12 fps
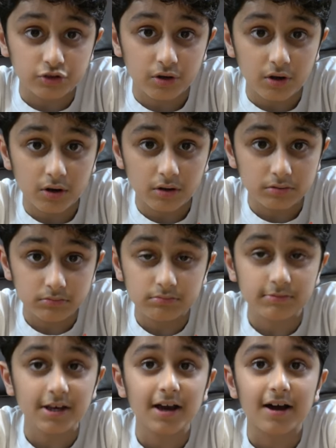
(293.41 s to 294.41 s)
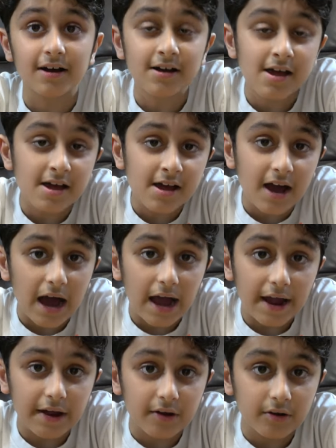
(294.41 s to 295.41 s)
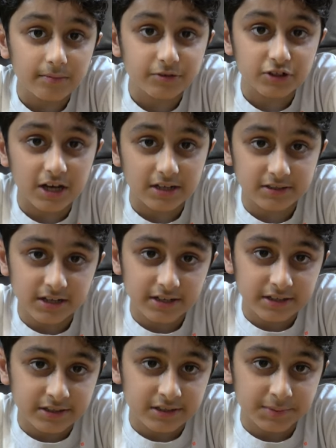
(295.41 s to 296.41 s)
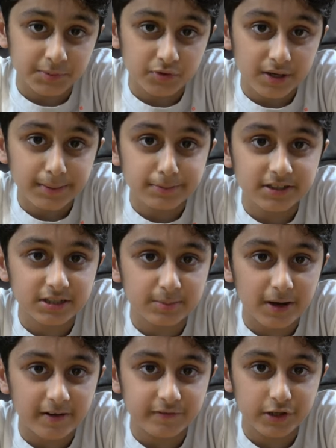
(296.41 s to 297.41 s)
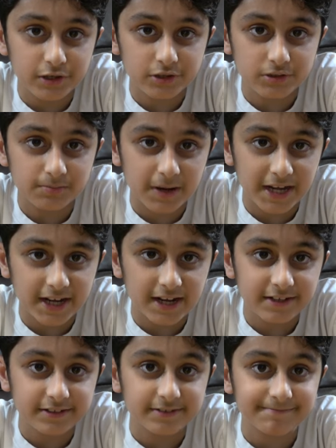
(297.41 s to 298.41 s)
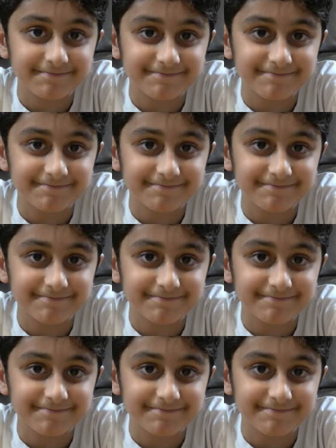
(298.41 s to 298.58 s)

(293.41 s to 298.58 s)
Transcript: So yeah, I hope you guys like it. Subscribe to see my videos. Bye guys.